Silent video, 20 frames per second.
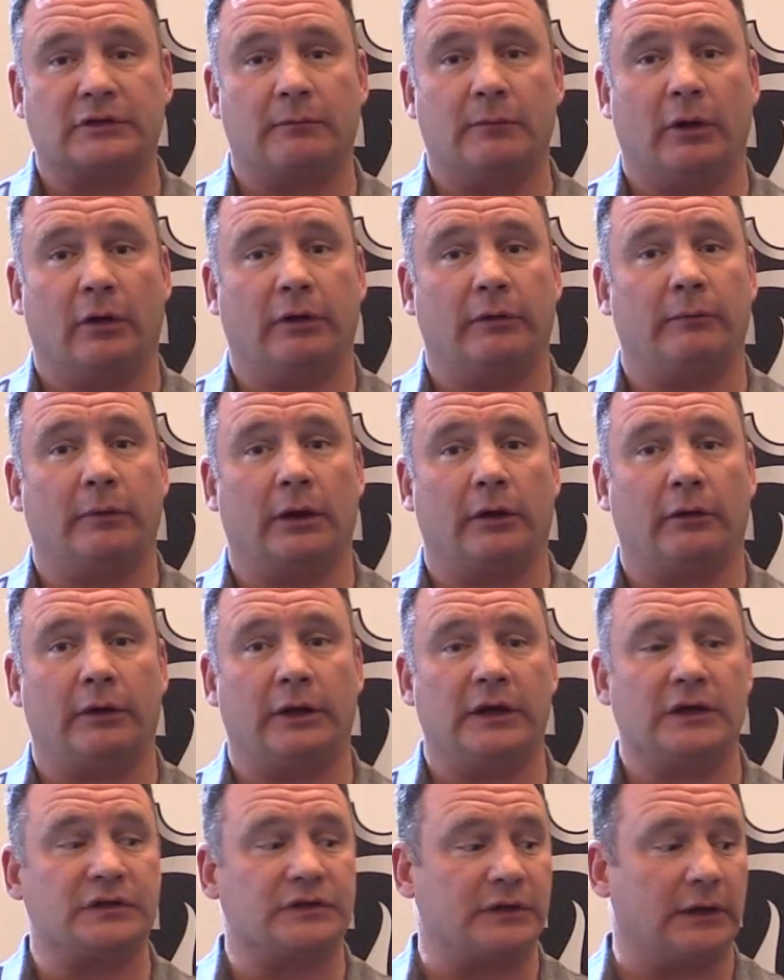some Middle
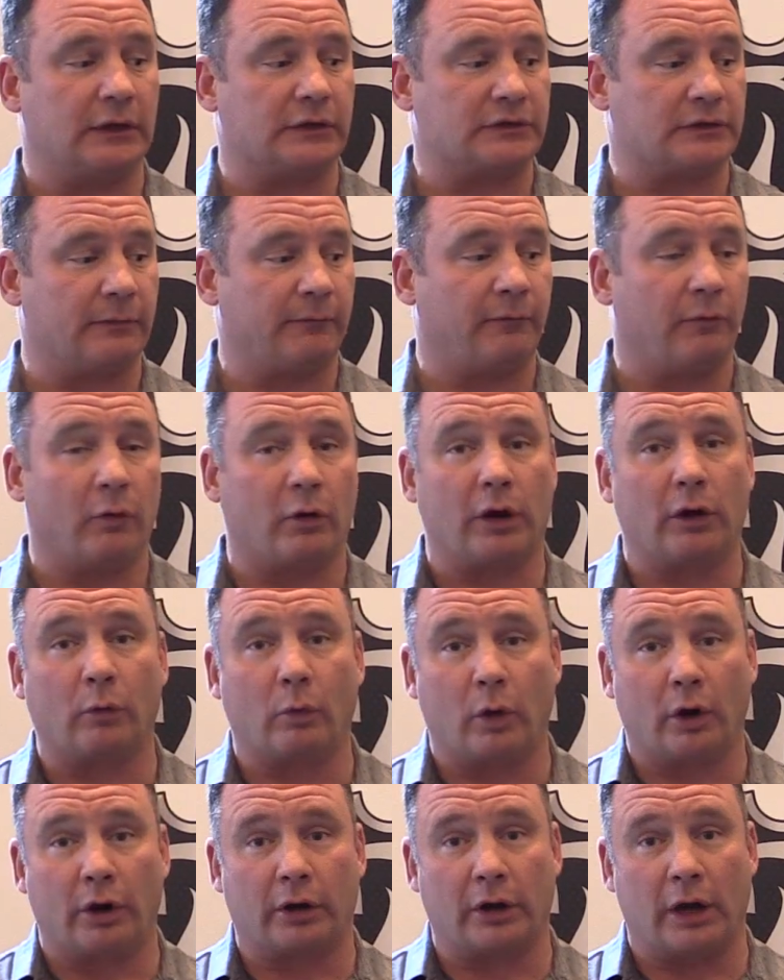East and some foreign
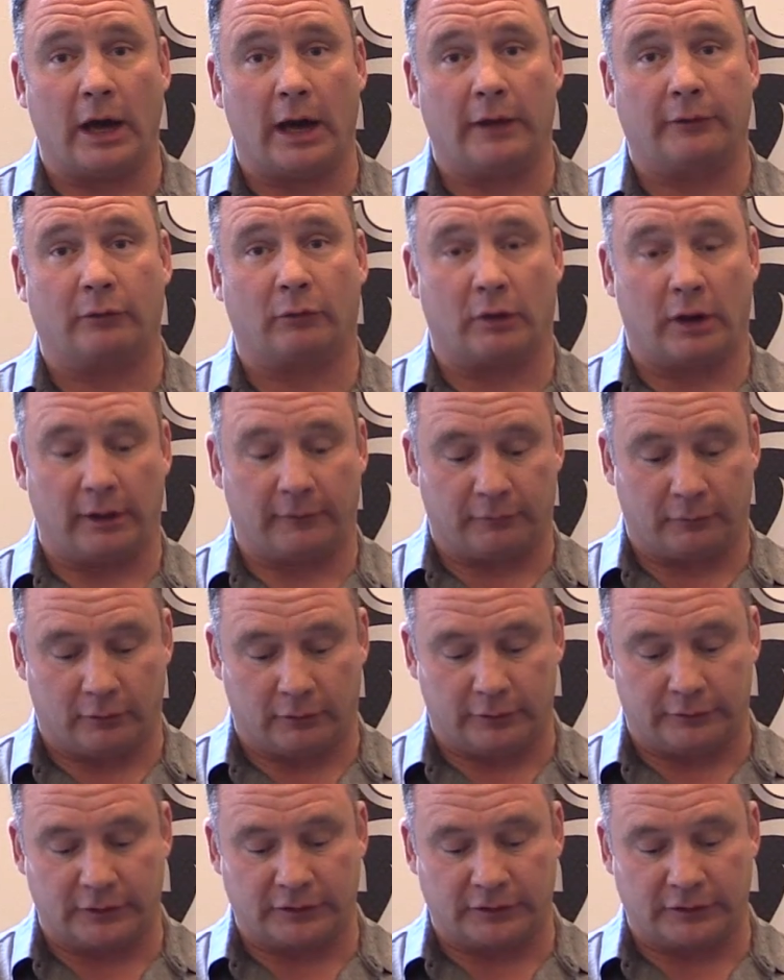work on the rifle,